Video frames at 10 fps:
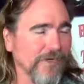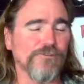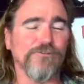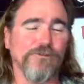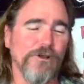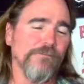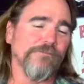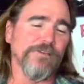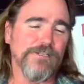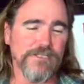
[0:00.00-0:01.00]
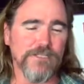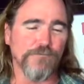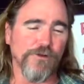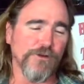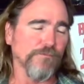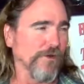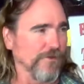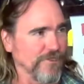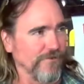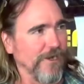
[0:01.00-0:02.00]
I'll call over a dozen broken
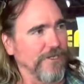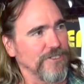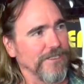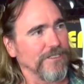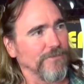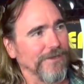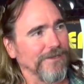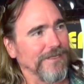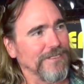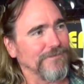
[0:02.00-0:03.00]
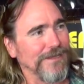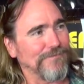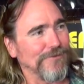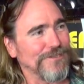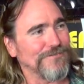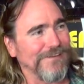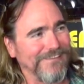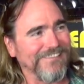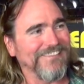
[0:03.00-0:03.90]
bottles of Grange to get to one of these for that price factor.